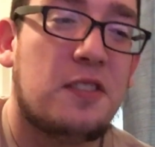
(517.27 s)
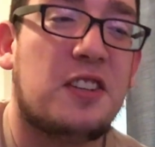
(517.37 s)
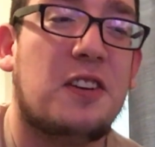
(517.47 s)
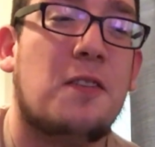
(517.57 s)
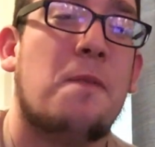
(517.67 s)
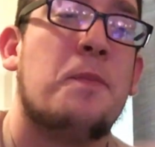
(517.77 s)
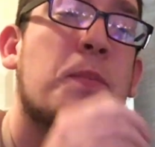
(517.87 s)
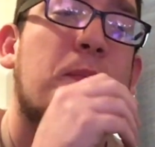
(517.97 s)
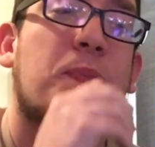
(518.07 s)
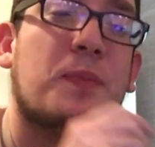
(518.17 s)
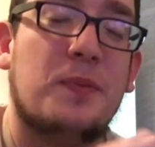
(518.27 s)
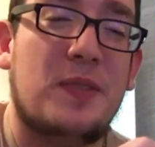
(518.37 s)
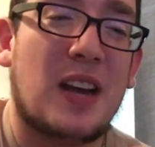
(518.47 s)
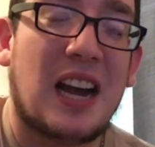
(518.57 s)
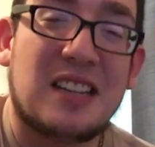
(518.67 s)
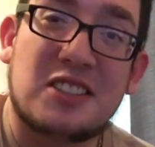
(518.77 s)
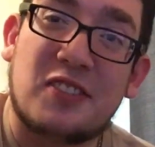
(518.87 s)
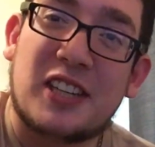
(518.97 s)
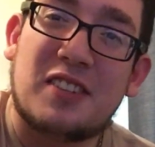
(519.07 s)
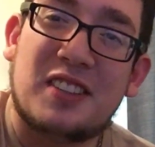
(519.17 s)
So I
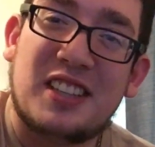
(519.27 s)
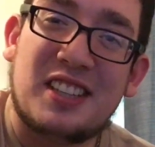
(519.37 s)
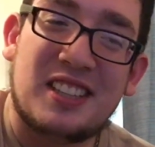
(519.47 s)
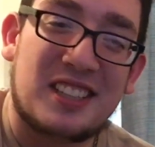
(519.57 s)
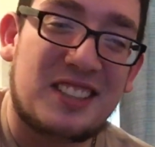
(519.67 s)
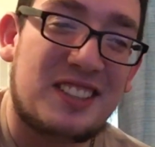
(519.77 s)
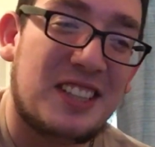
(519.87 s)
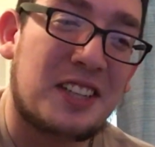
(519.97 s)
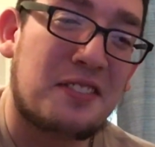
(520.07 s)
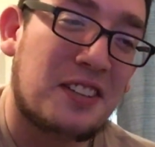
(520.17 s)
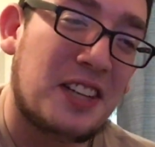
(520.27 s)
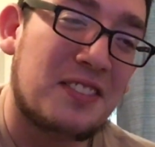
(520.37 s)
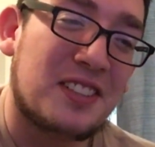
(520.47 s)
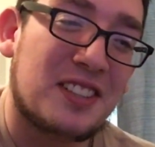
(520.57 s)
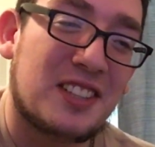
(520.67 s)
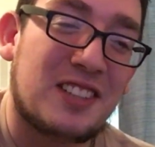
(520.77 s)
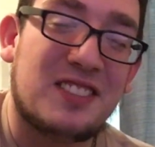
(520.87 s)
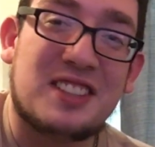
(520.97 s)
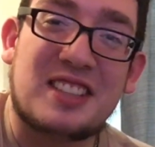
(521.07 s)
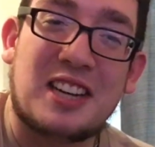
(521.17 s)
survived the acidic flavor of
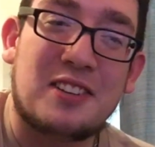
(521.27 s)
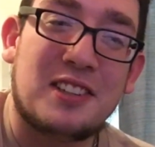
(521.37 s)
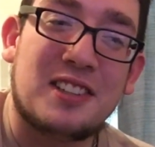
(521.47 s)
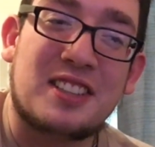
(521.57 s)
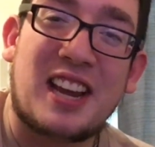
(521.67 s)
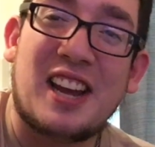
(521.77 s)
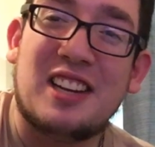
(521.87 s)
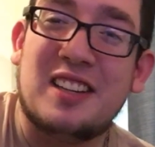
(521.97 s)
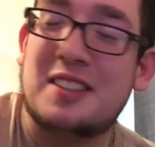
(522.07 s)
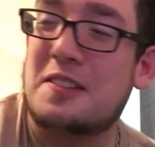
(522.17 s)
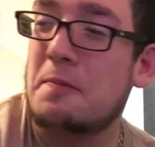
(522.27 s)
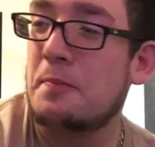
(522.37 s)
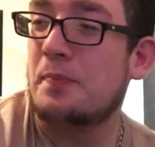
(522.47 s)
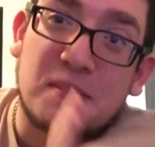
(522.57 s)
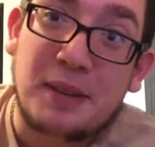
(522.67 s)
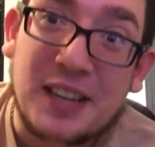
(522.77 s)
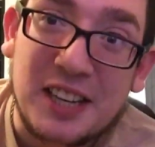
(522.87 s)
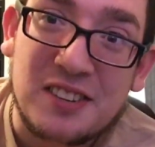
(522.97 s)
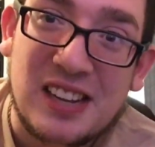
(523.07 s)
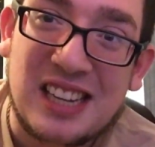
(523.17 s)
the sour candies.
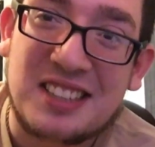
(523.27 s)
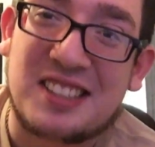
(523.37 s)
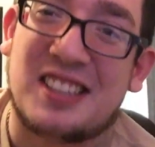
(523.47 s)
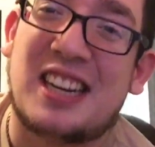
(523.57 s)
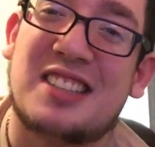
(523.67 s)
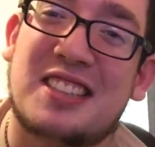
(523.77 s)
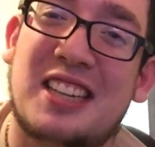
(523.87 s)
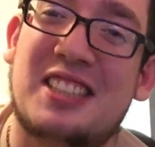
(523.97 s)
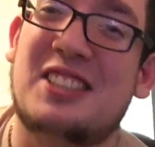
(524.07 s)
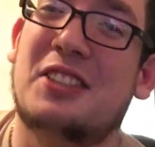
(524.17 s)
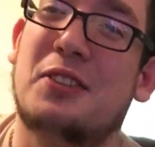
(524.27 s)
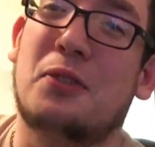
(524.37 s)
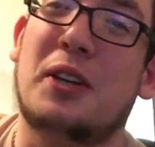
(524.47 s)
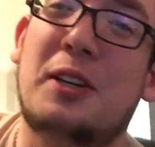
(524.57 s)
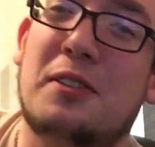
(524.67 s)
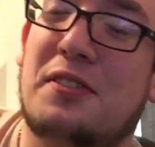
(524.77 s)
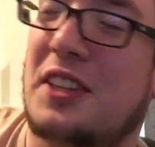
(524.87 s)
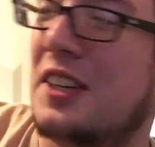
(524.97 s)
Speaking of acid, I decided to read with